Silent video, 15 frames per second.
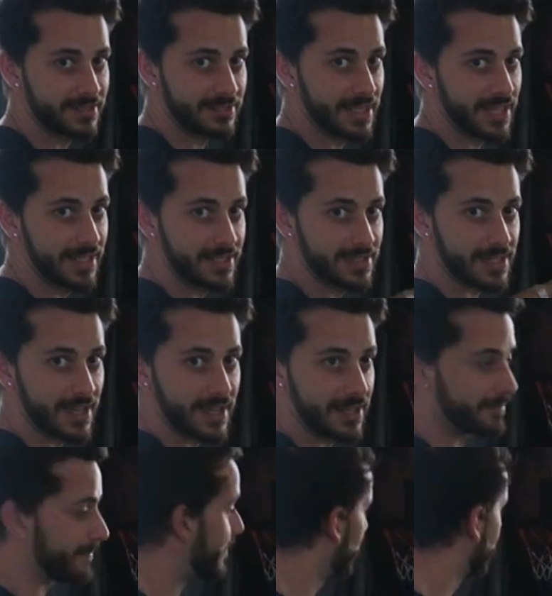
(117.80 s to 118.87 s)
it, and
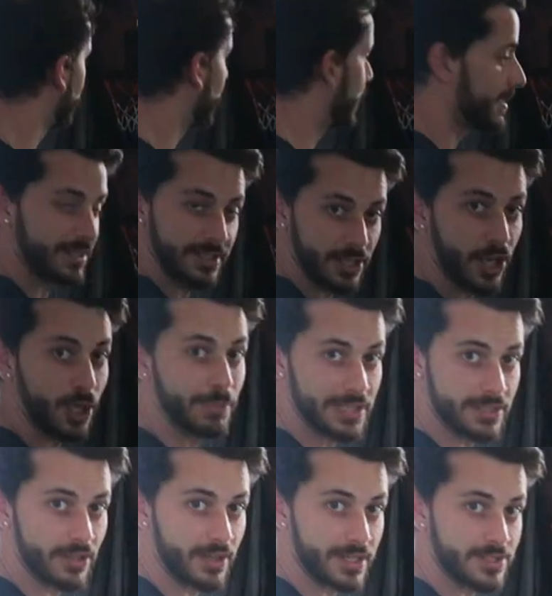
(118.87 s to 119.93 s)
um, I'll
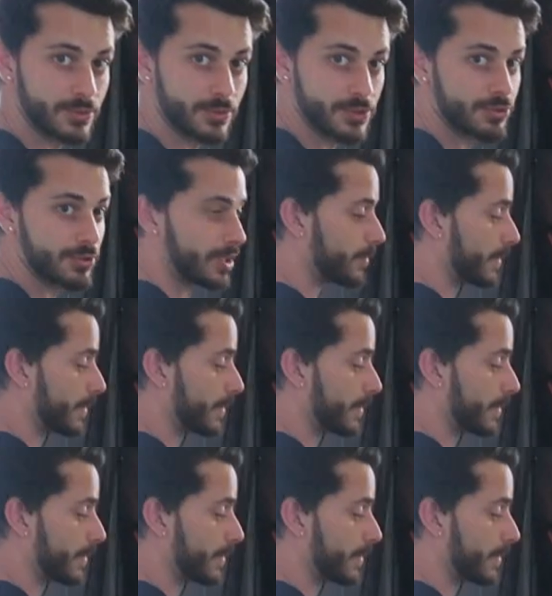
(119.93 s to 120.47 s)
beat the high score straight